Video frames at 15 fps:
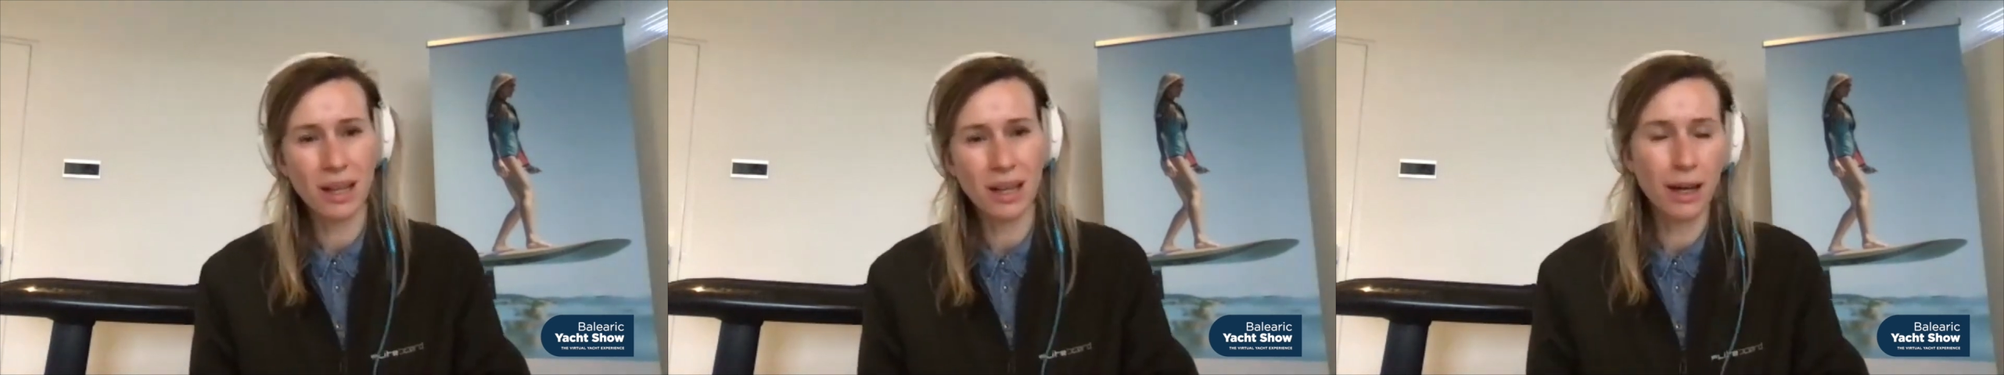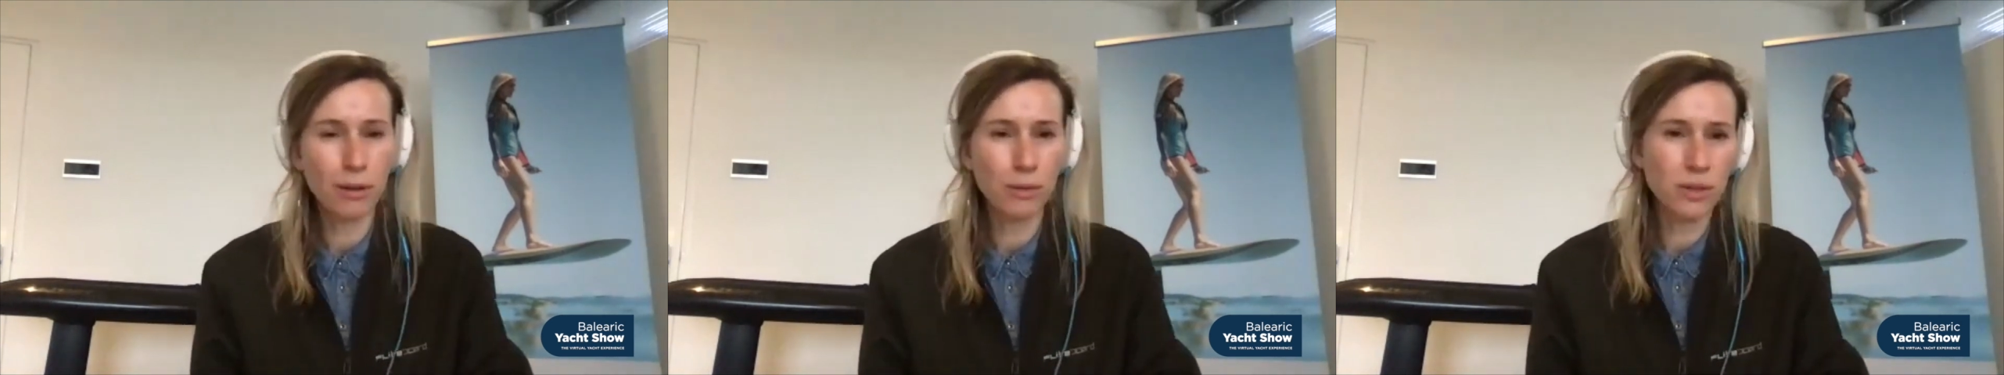
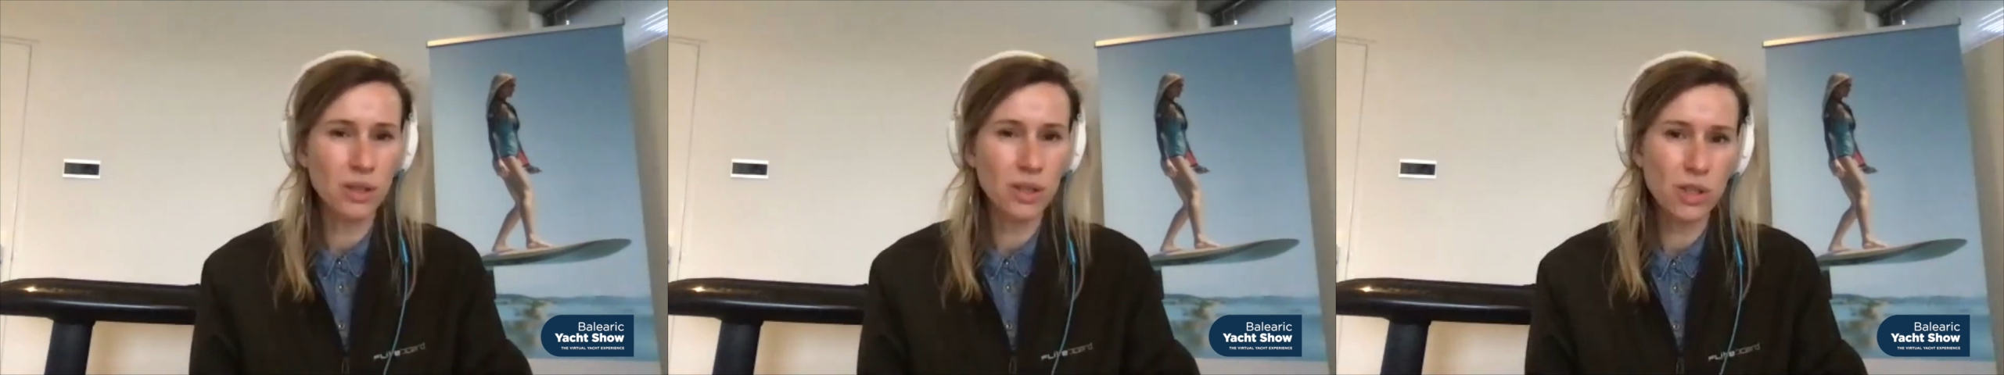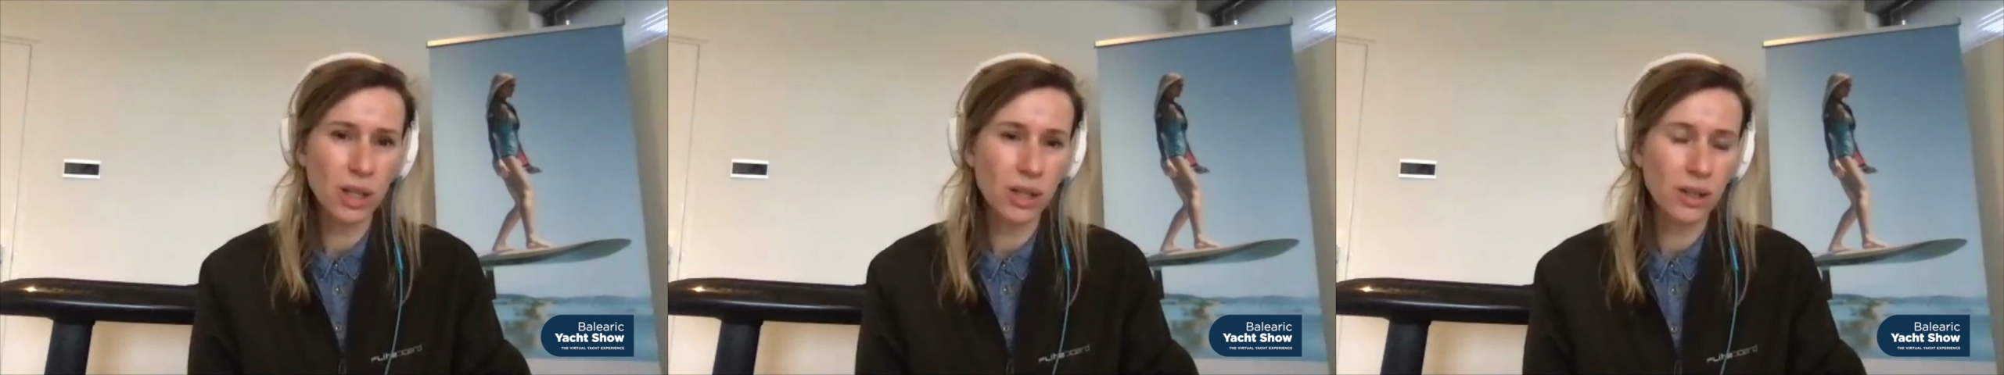have these
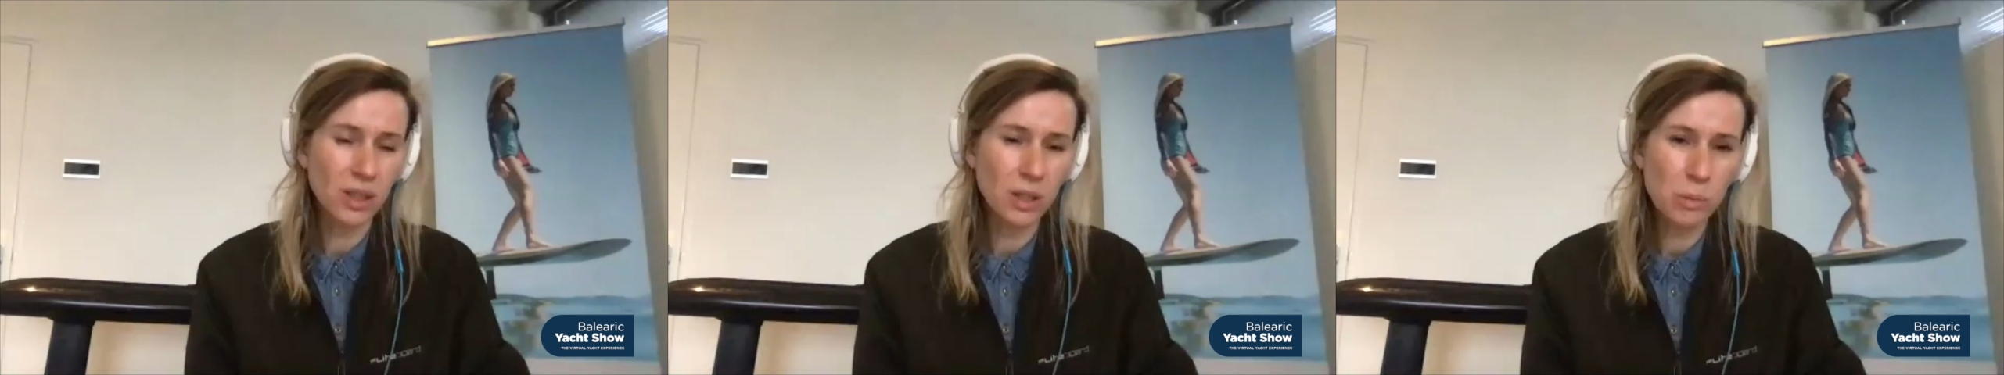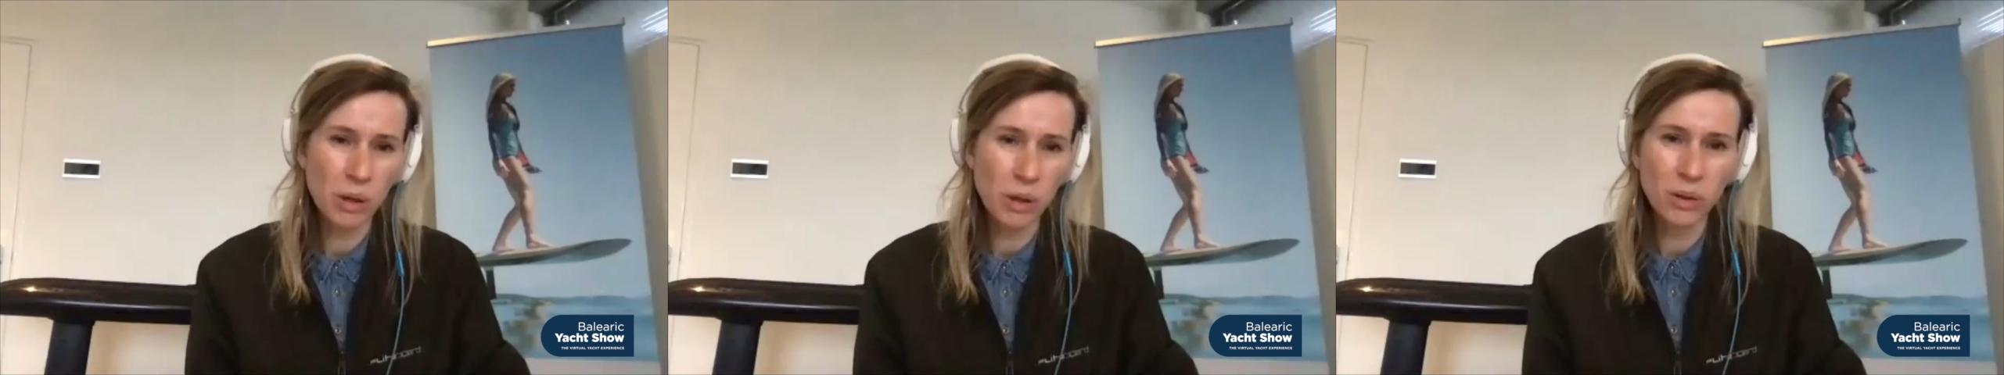shared
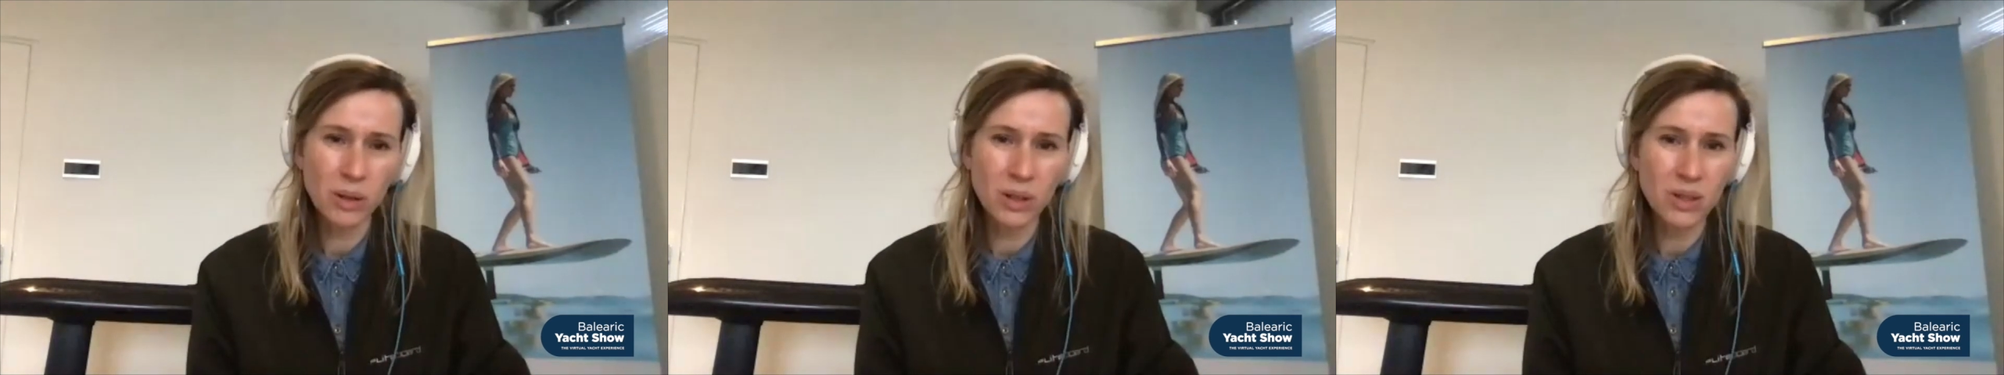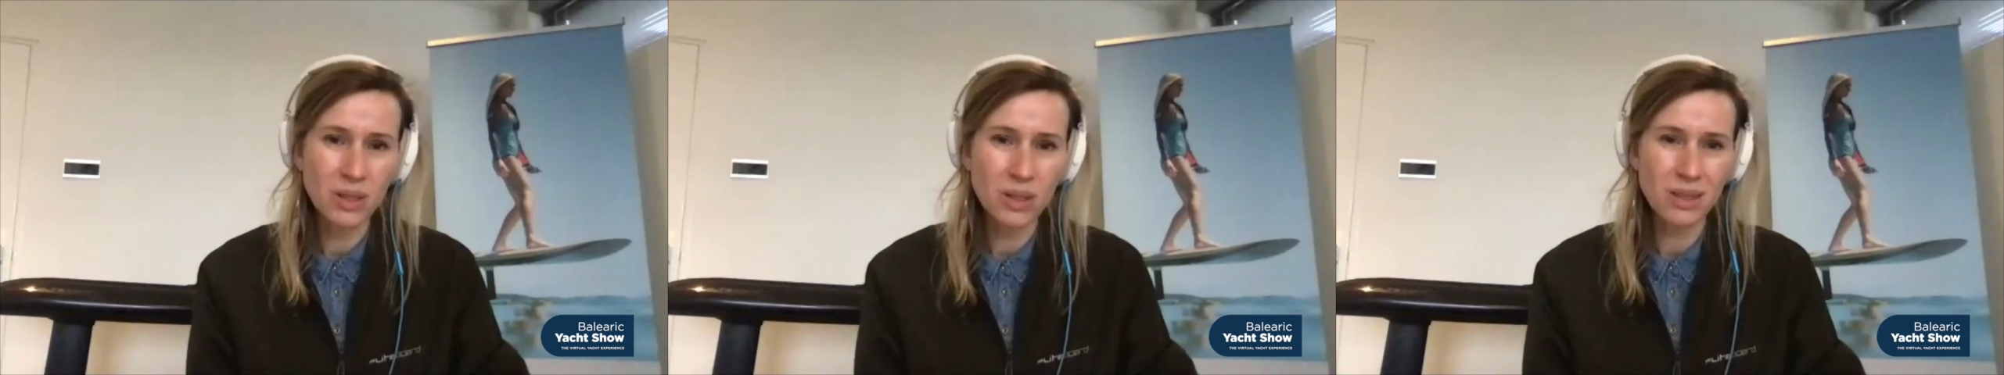
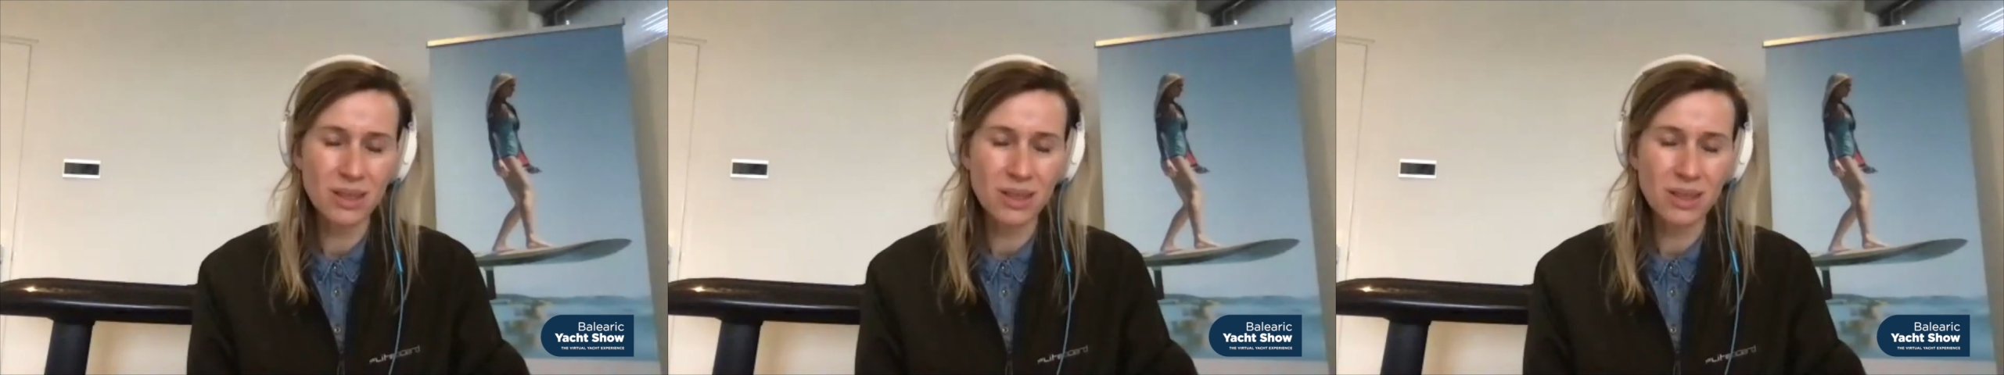experiences.